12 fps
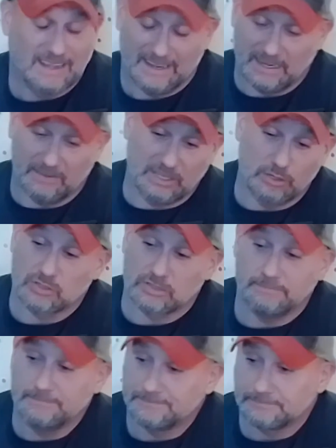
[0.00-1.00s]
I never use
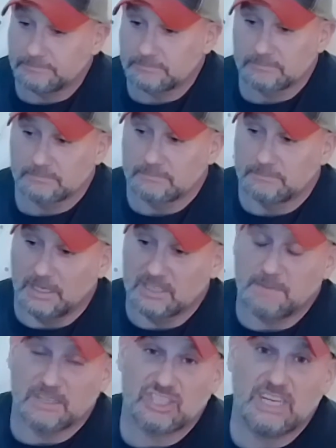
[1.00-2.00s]
them
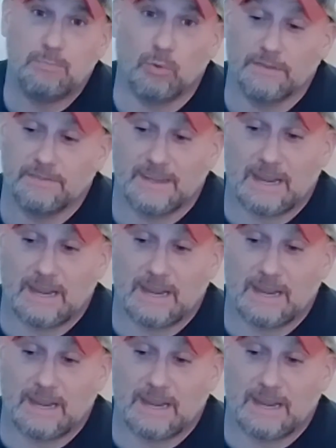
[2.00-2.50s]
because my cheap one